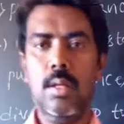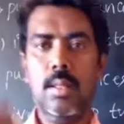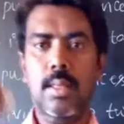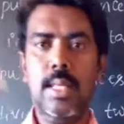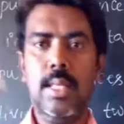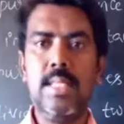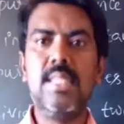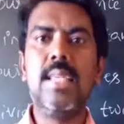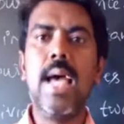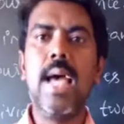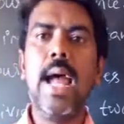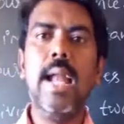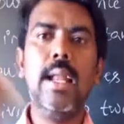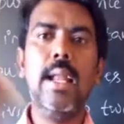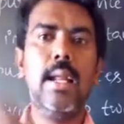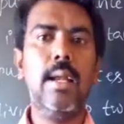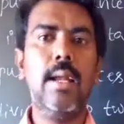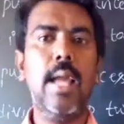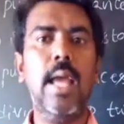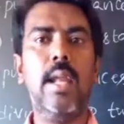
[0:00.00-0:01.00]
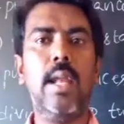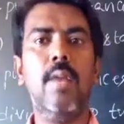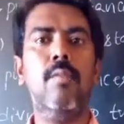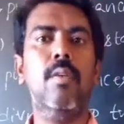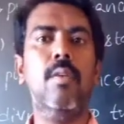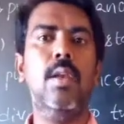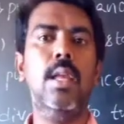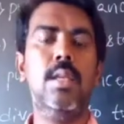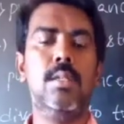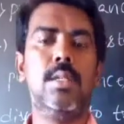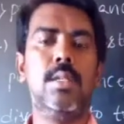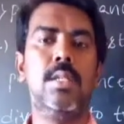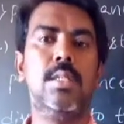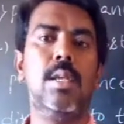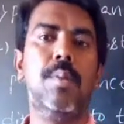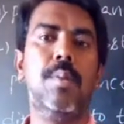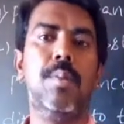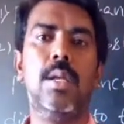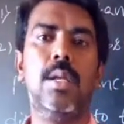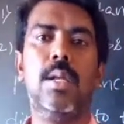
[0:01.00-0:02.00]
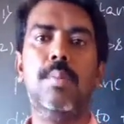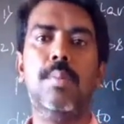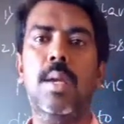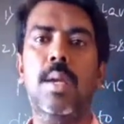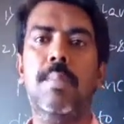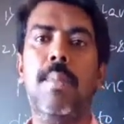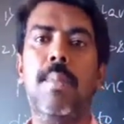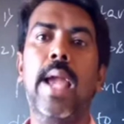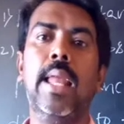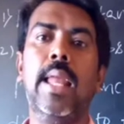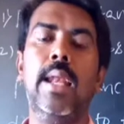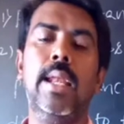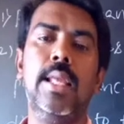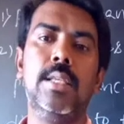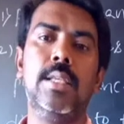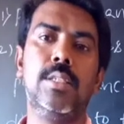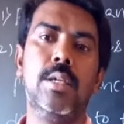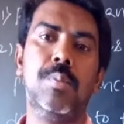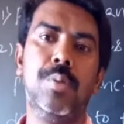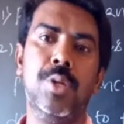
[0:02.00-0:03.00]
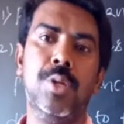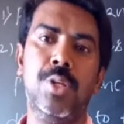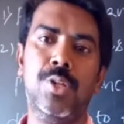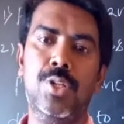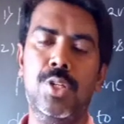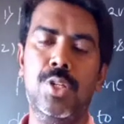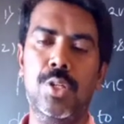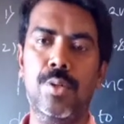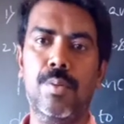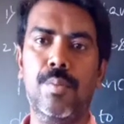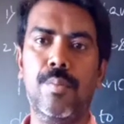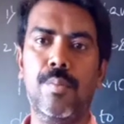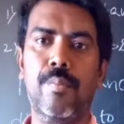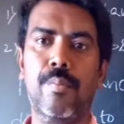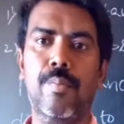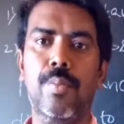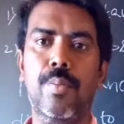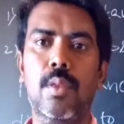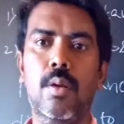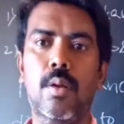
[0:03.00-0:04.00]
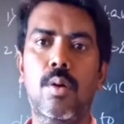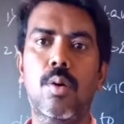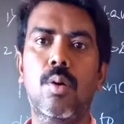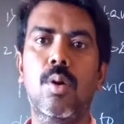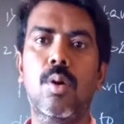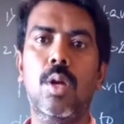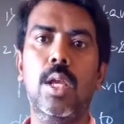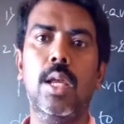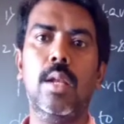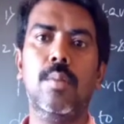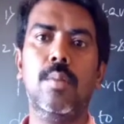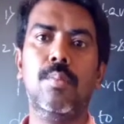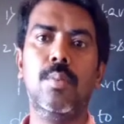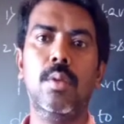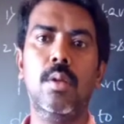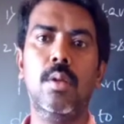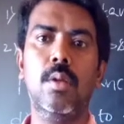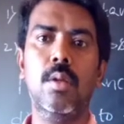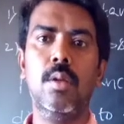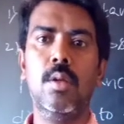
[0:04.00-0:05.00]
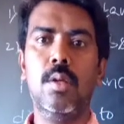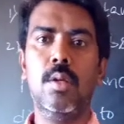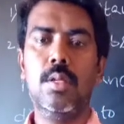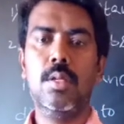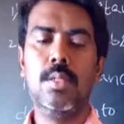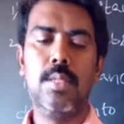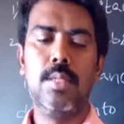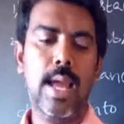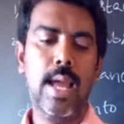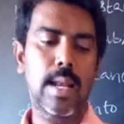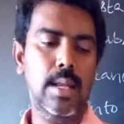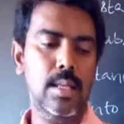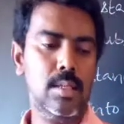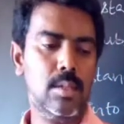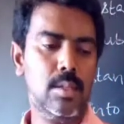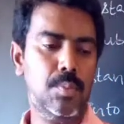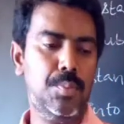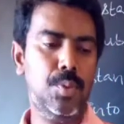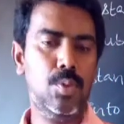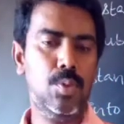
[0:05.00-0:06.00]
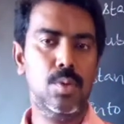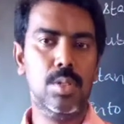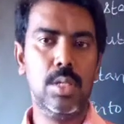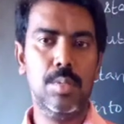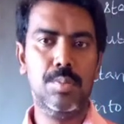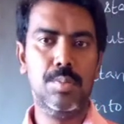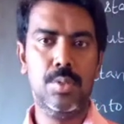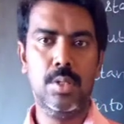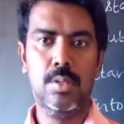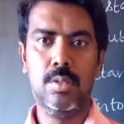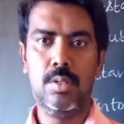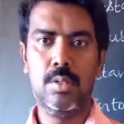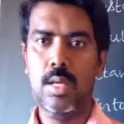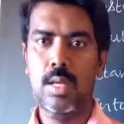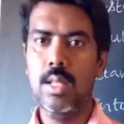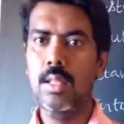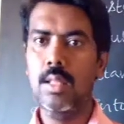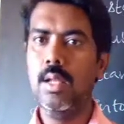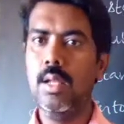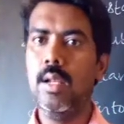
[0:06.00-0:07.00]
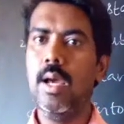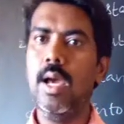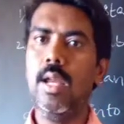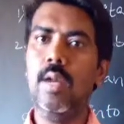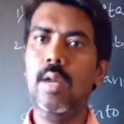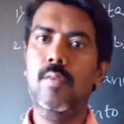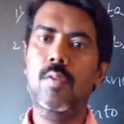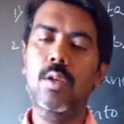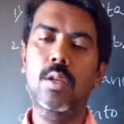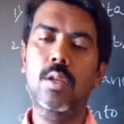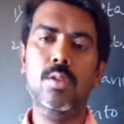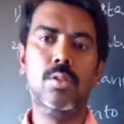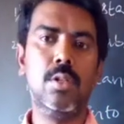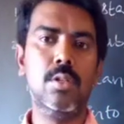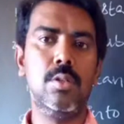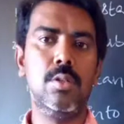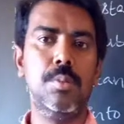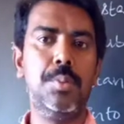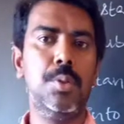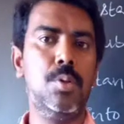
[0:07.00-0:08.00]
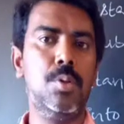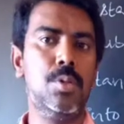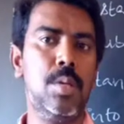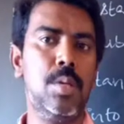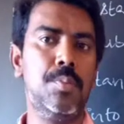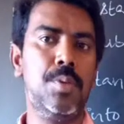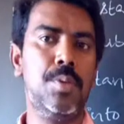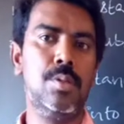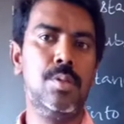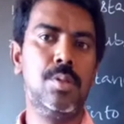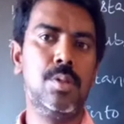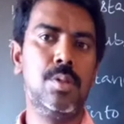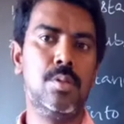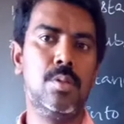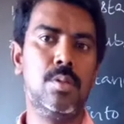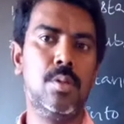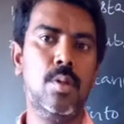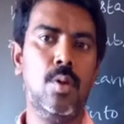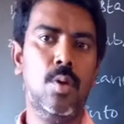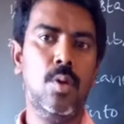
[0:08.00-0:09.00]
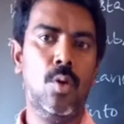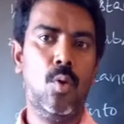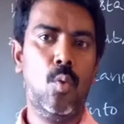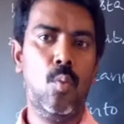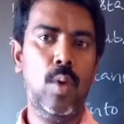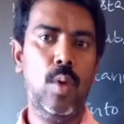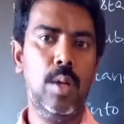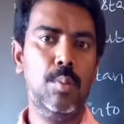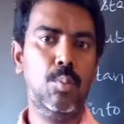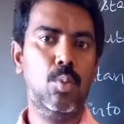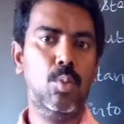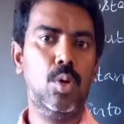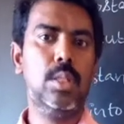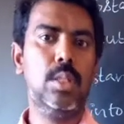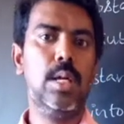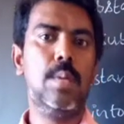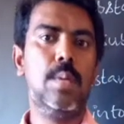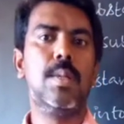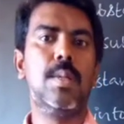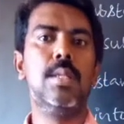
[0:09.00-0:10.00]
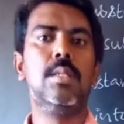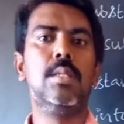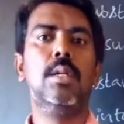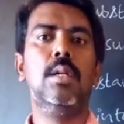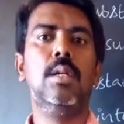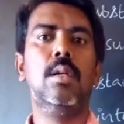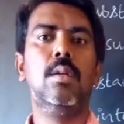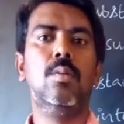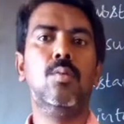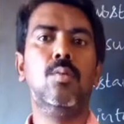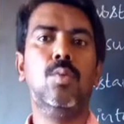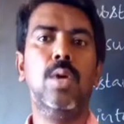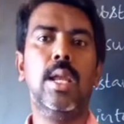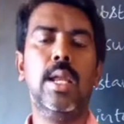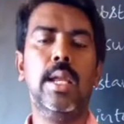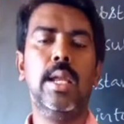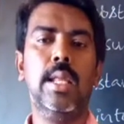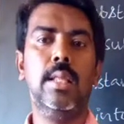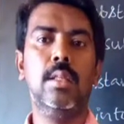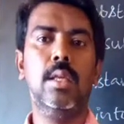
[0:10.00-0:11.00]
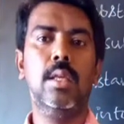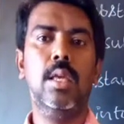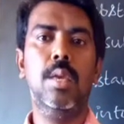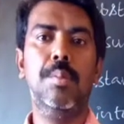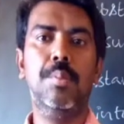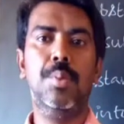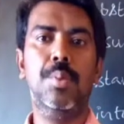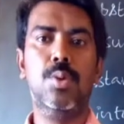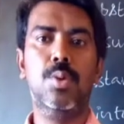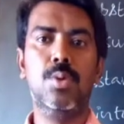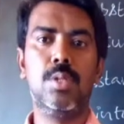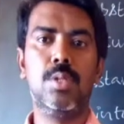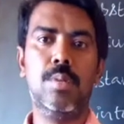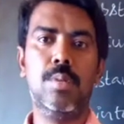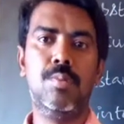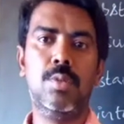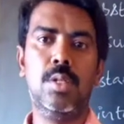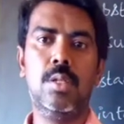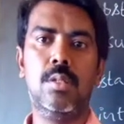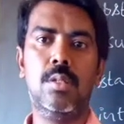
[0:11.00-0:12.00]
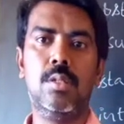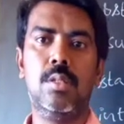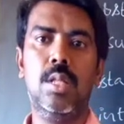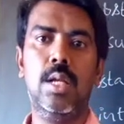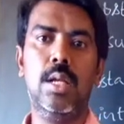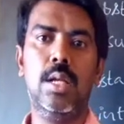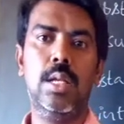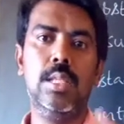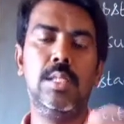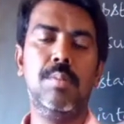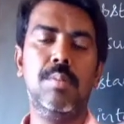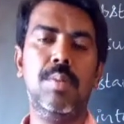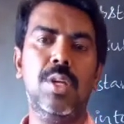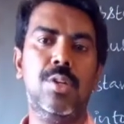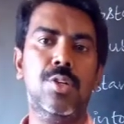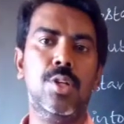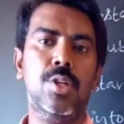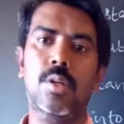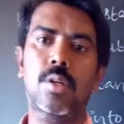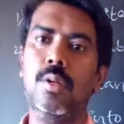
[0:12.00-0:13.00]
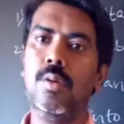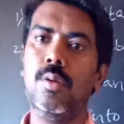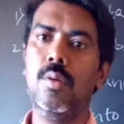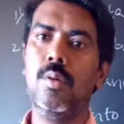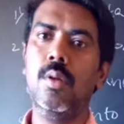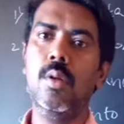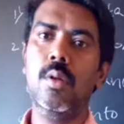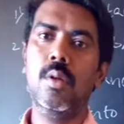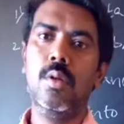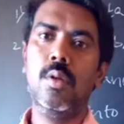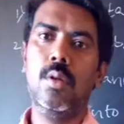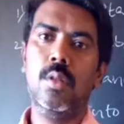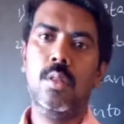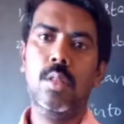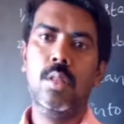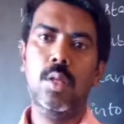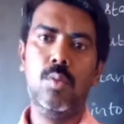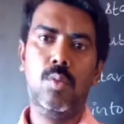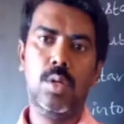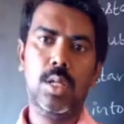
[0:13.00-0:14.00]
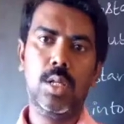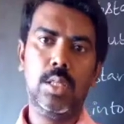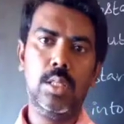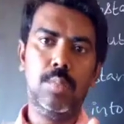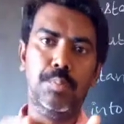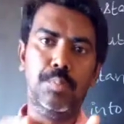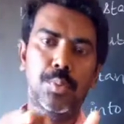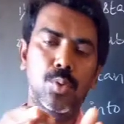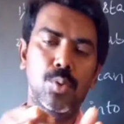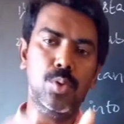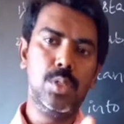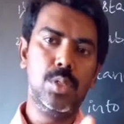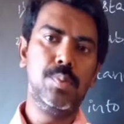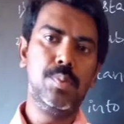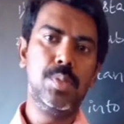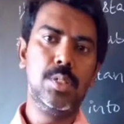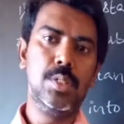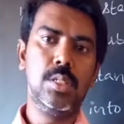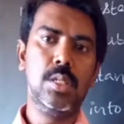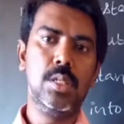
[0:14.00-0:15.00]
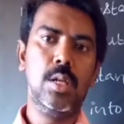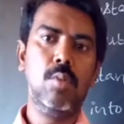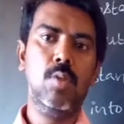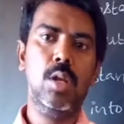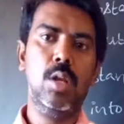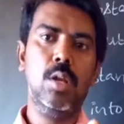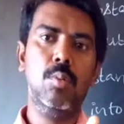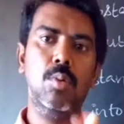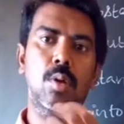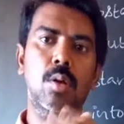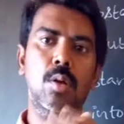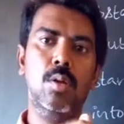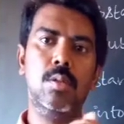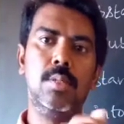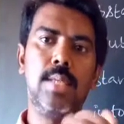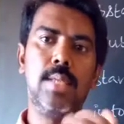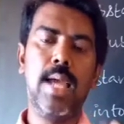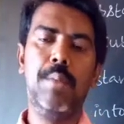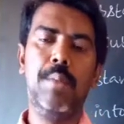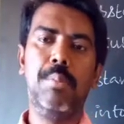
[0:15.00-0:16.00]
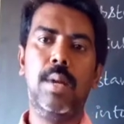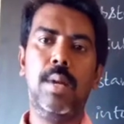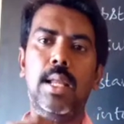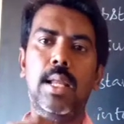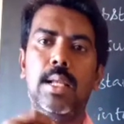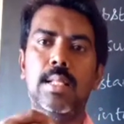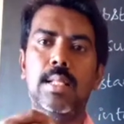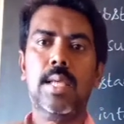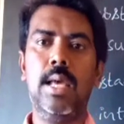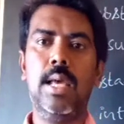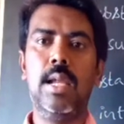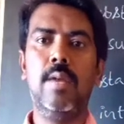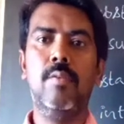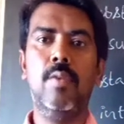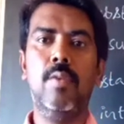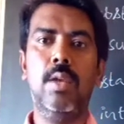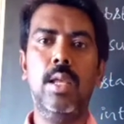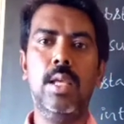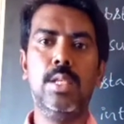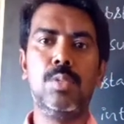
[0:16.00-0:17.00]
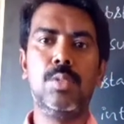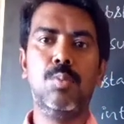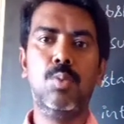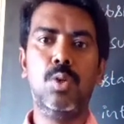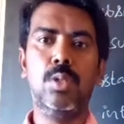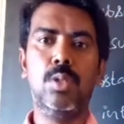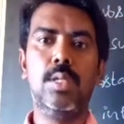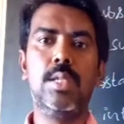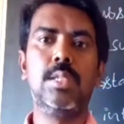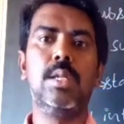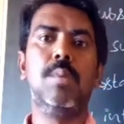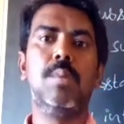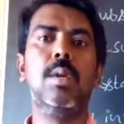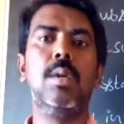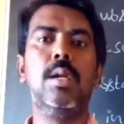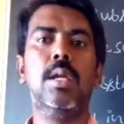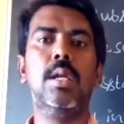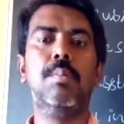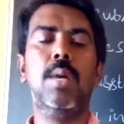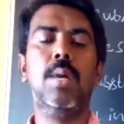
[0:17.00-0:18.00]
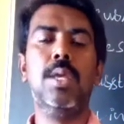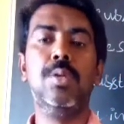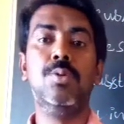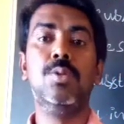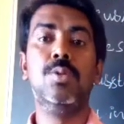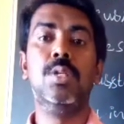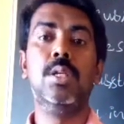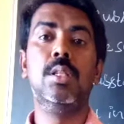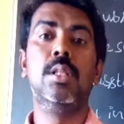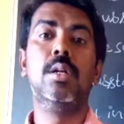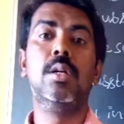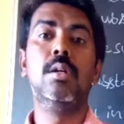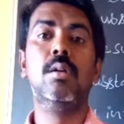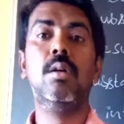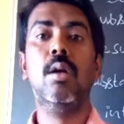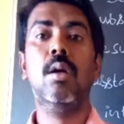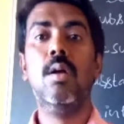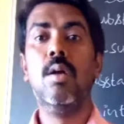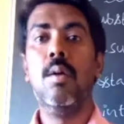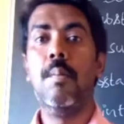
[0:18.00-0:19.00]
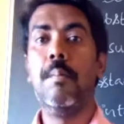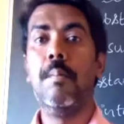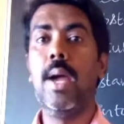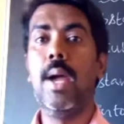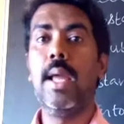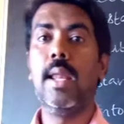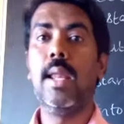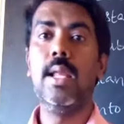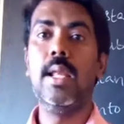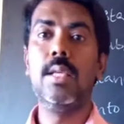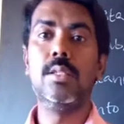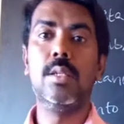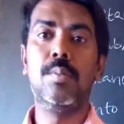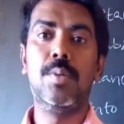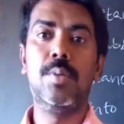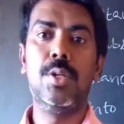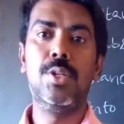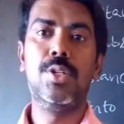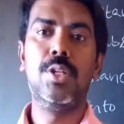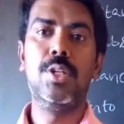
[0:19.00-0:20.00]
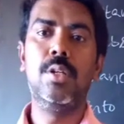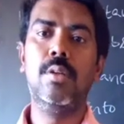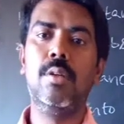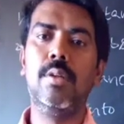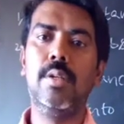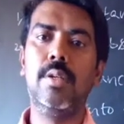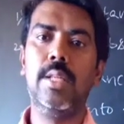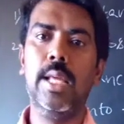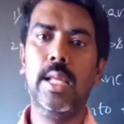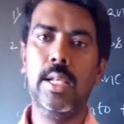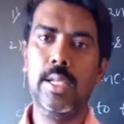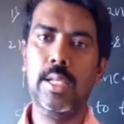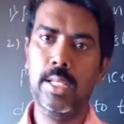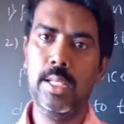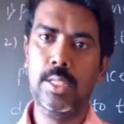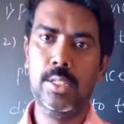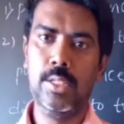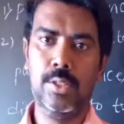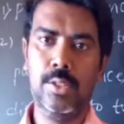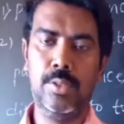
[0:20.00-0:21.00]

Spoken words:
The sand and iron fillings are separated by magnetic separation. Okay. Sand is a pure substance and then iron fillings also pure substances. When both are present, we are getting the impure substance, then it is a mixture. Then what are the pure substances are available? Sand particles, iron fillings, both are separated by using the magnetic separation technique.